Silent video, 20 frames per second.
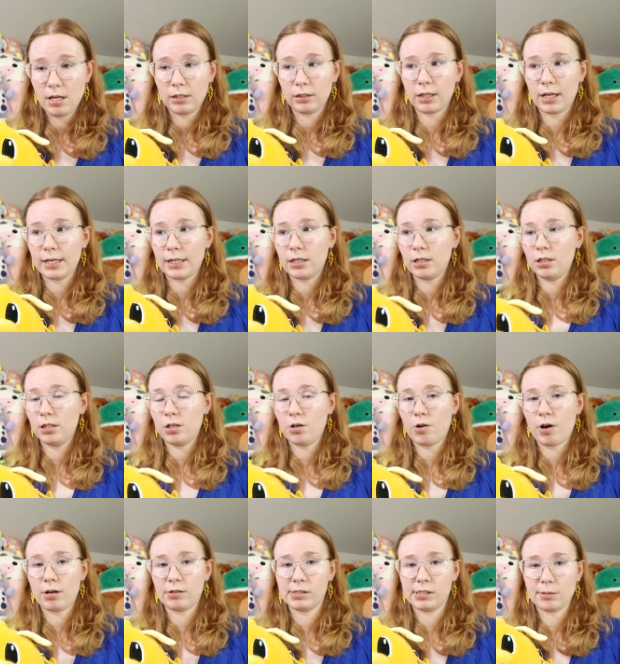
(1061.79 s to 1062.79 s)
Like, you know
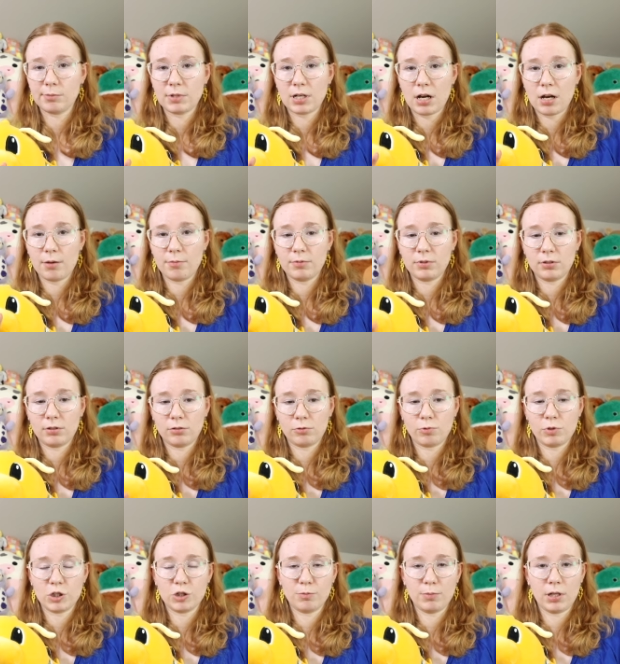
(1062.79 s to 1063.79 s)
how sometimes
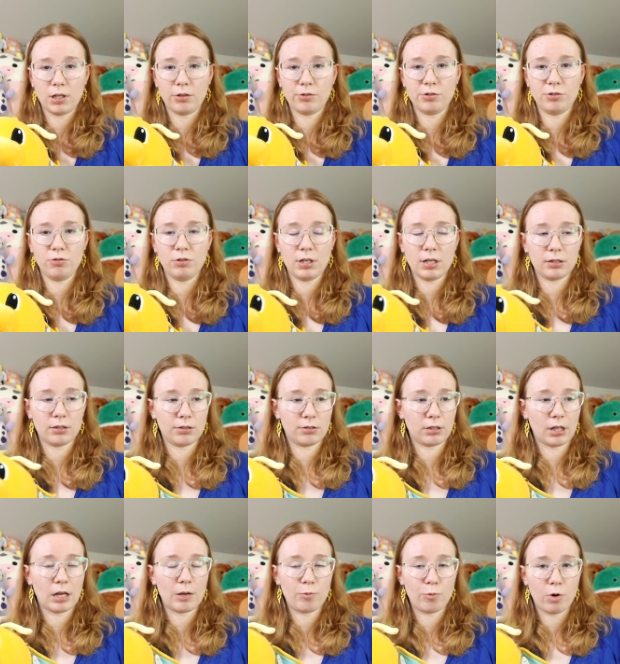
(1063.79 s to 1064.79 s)
Squishmallows, you can get the
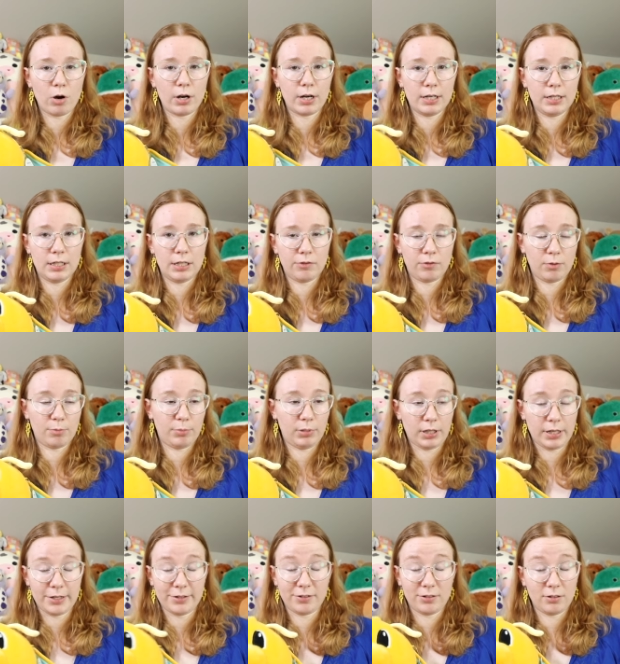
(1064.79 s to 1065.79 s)
same one in different
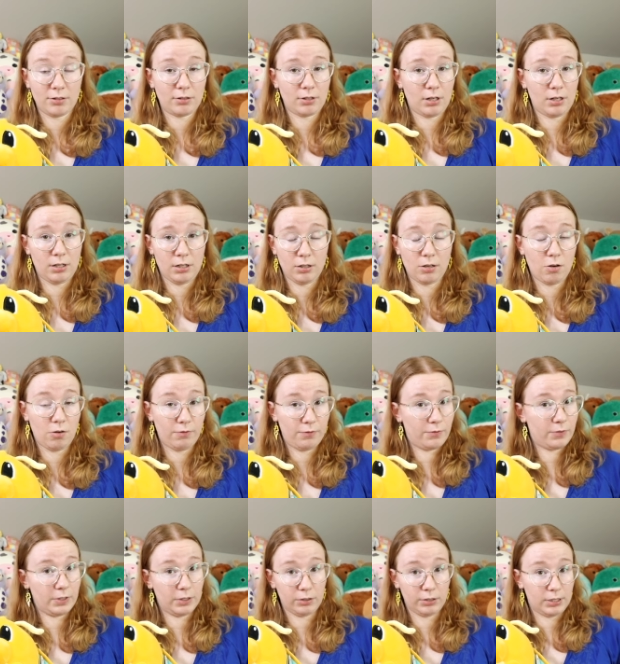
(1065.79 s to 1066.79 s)
places and it gon'
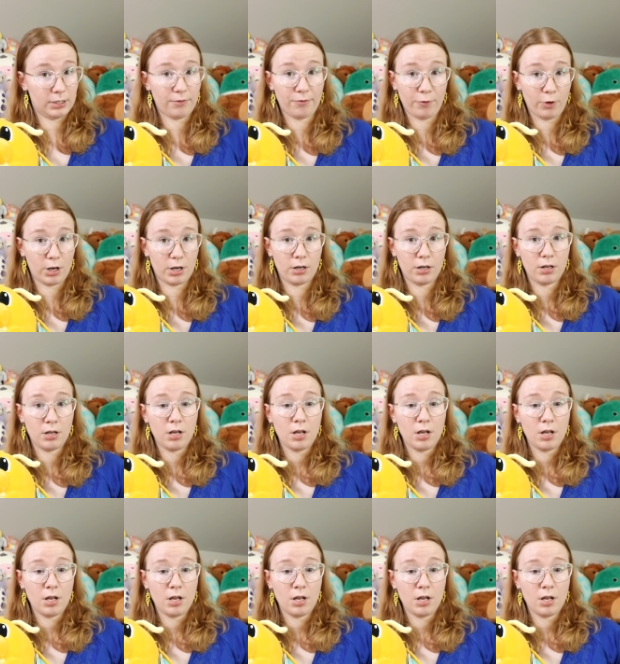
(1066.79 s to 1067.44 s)
feel different.